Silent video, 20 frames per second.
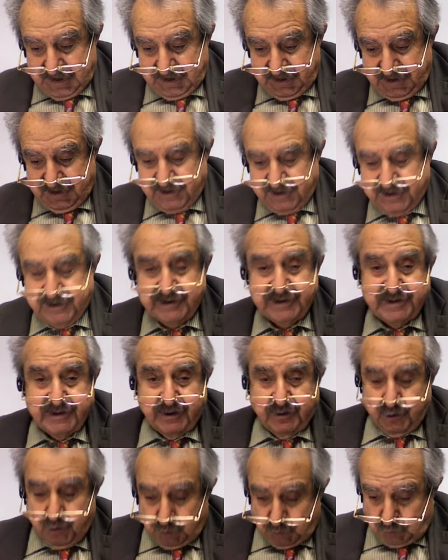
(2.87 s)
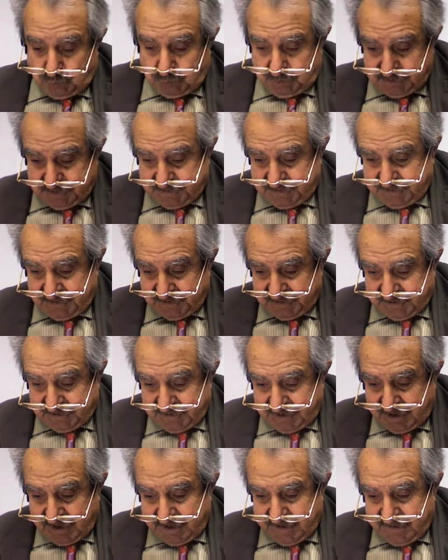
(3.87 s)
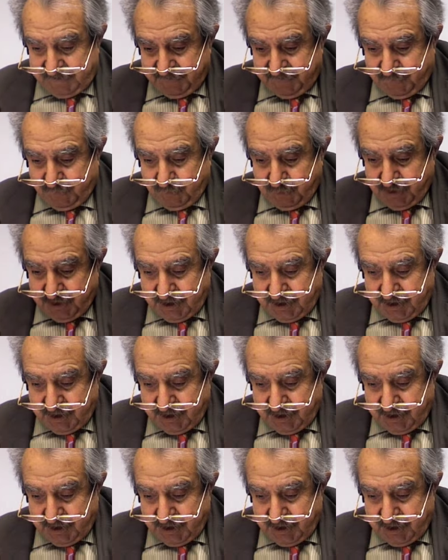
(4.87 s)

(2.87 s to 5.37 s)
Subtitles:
This is a course designed for